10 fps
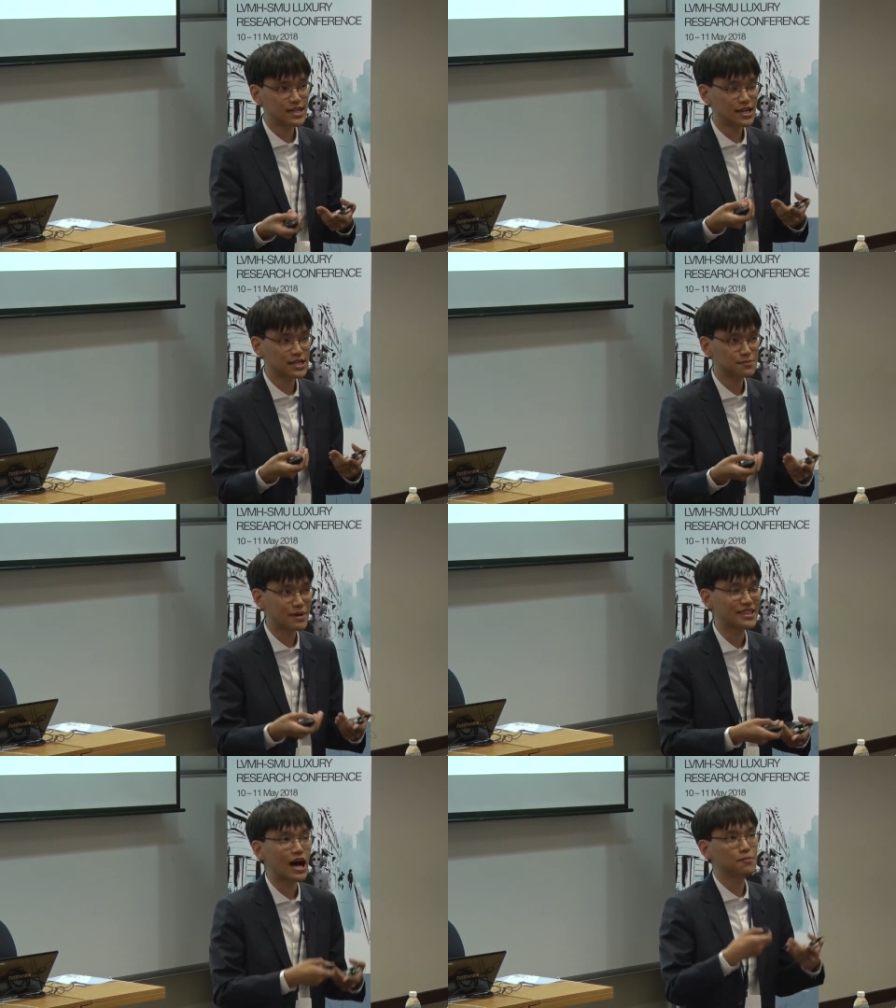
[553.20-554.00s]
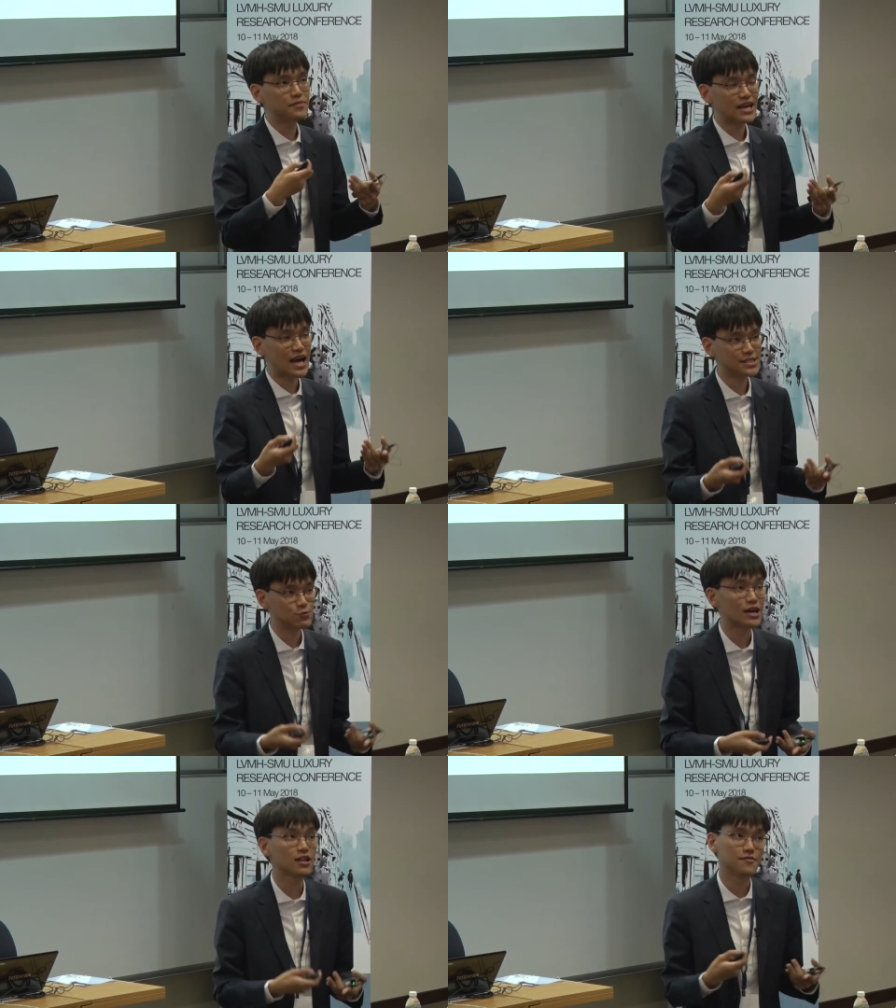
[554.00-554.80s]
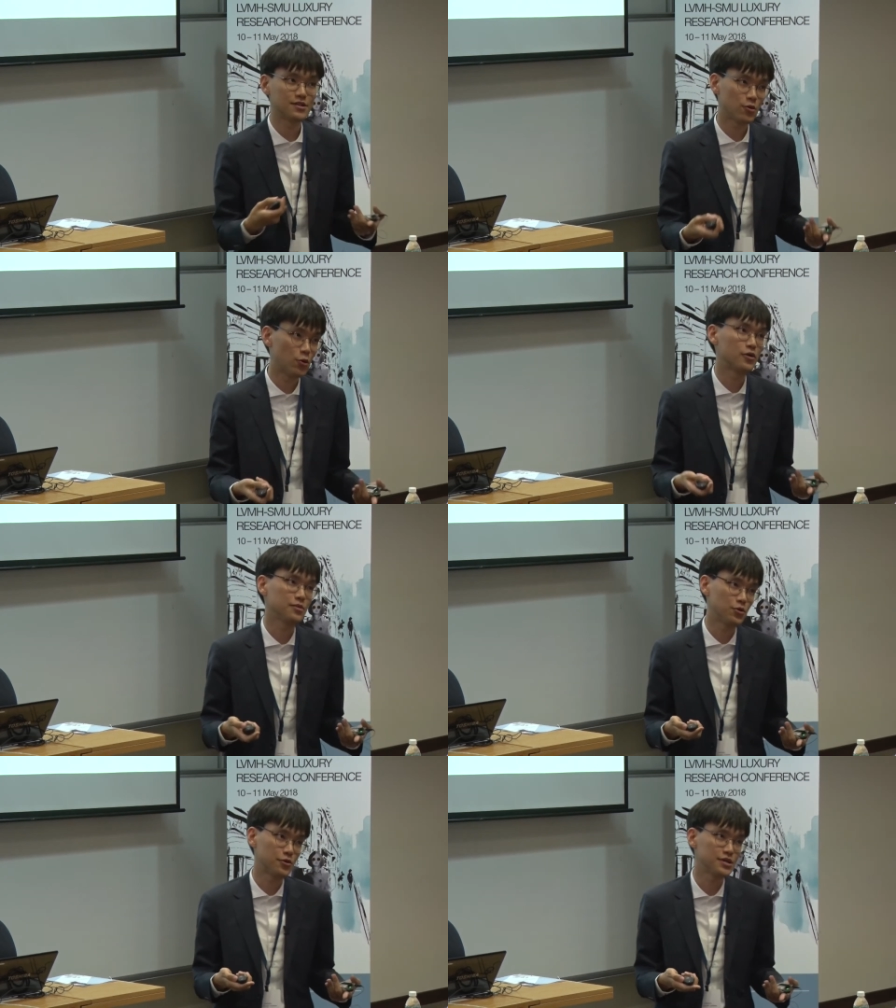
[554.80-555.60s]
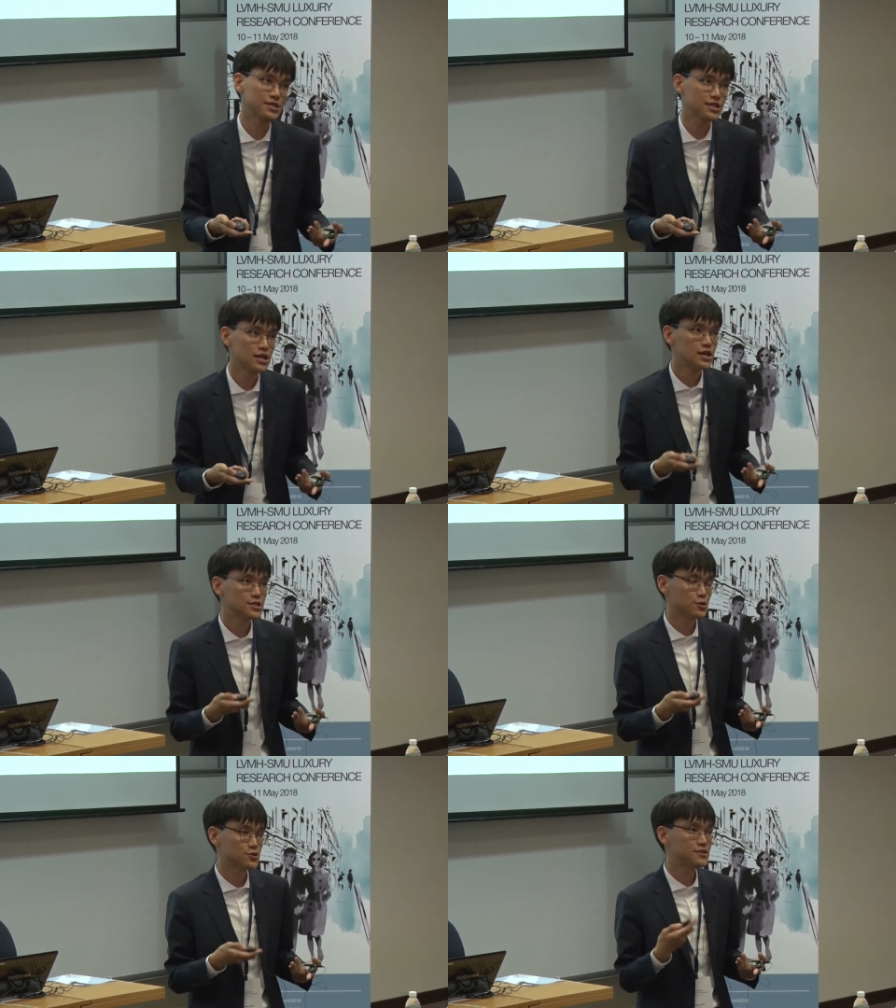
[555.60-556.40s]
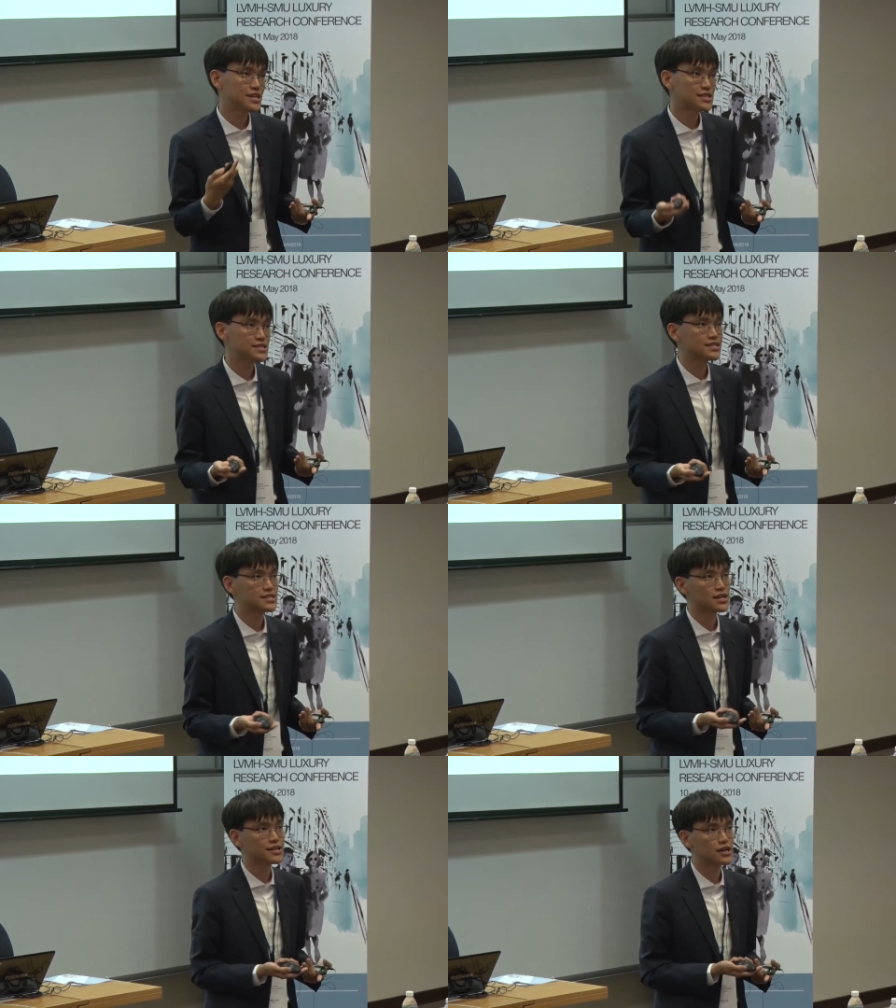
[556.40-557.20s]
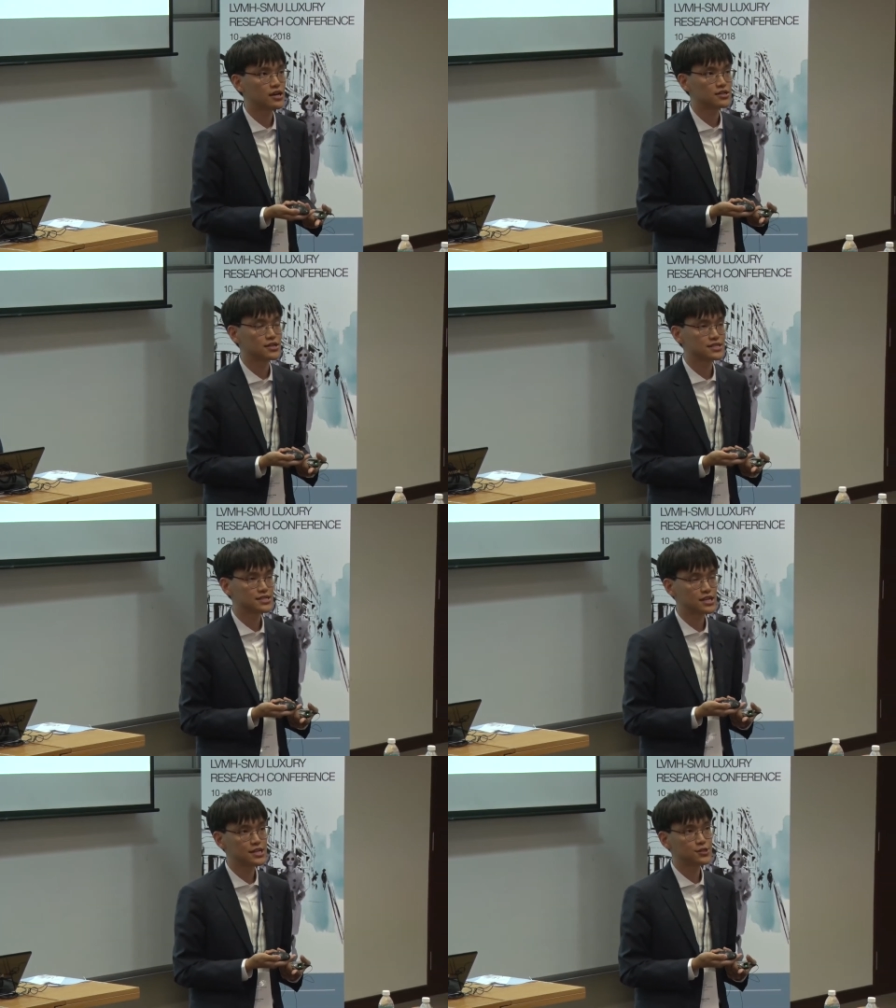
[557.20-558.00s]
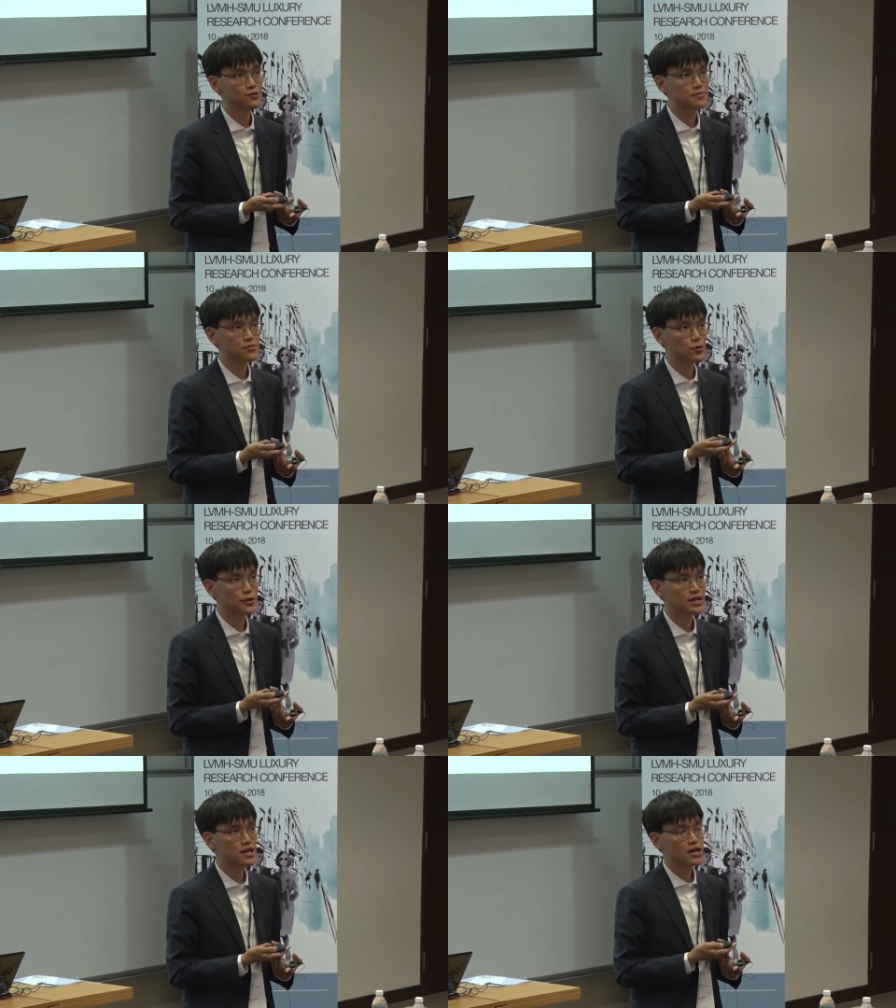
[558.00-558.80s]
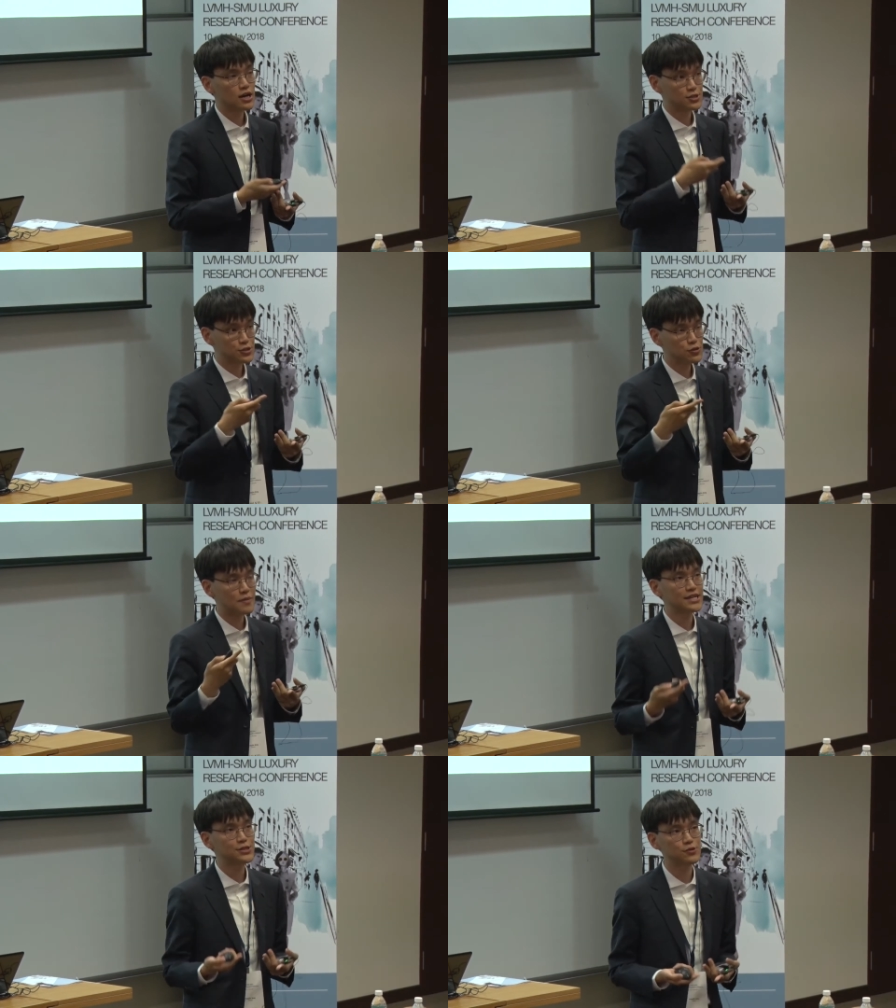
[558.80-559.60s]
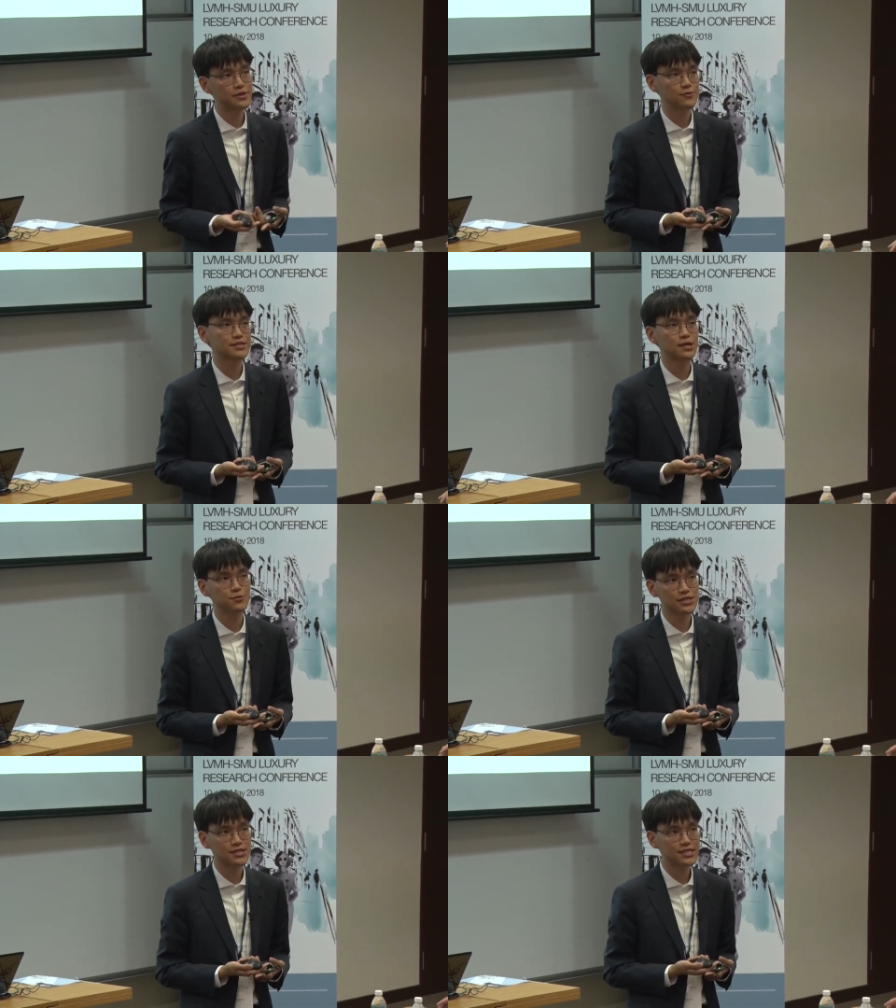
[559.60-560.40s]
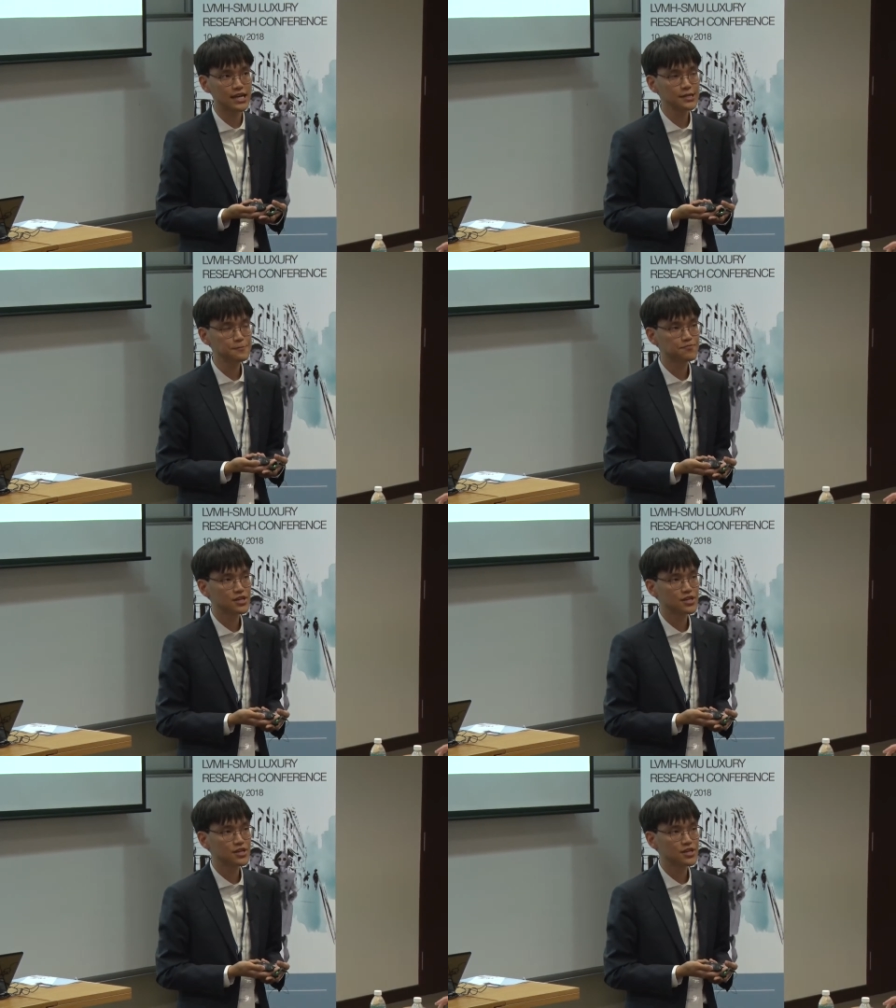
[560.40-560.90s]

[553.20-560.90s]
status might not be as relevant or important. So to test this idea, the study two employed a two by two between subjects design.